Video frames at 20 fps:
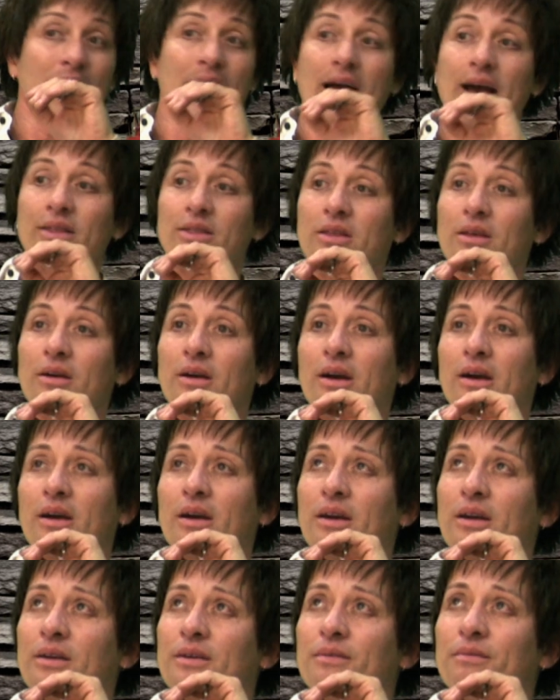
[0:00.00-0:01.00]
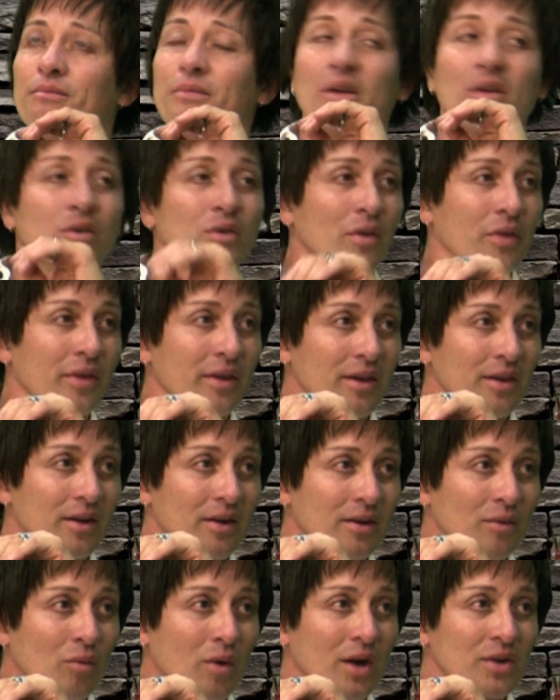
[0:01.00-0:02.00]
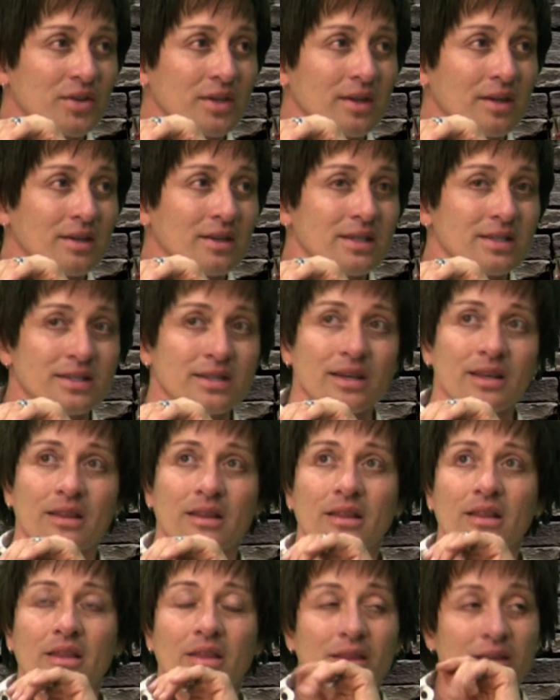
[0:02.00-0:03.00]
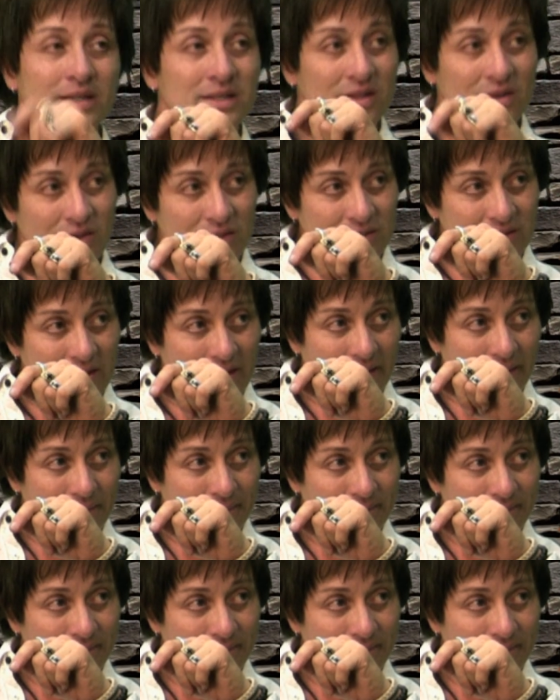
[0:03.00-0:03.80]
at the Miracle Theater in Washington D.C. this Thursday.